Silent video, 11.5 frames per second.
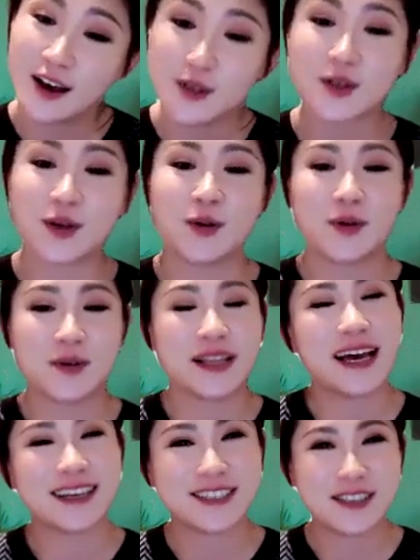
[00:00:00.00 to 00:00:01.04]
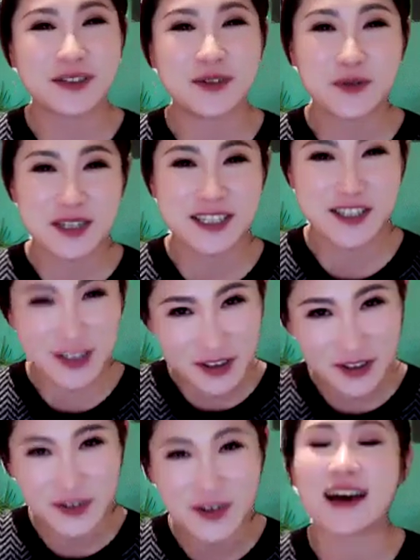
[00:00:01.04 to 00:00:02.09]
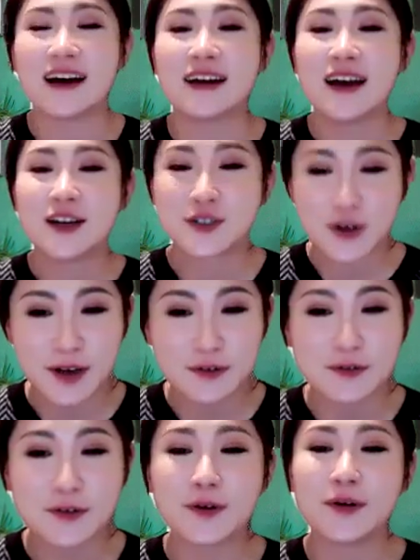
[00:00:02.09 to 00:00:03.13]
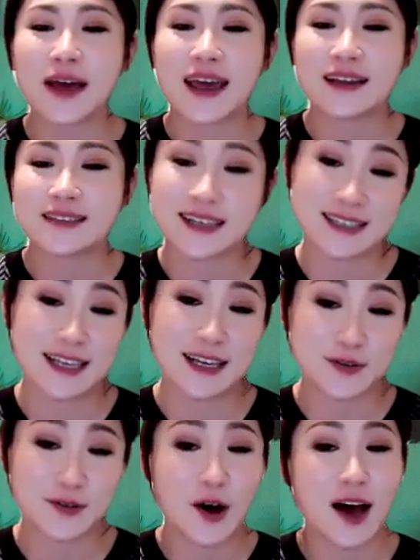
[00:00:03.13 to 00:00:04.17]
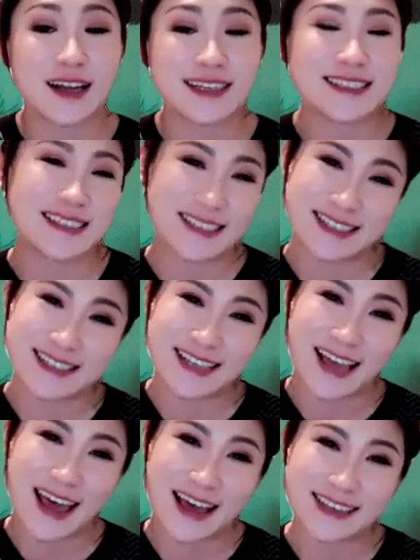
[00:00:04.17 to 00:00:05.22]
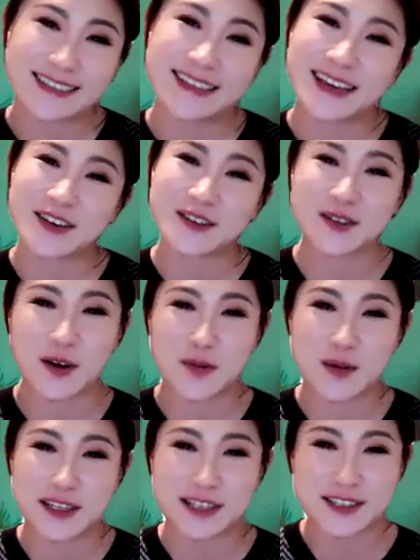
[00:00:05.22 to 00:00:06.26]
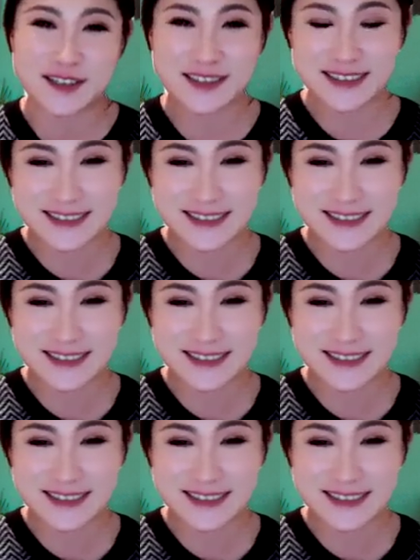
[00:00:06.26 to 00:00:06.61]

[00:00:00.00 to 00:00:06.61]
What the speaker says: also, we would like to wish you a joyful and successful holiday seasons ahead. Thank you so much.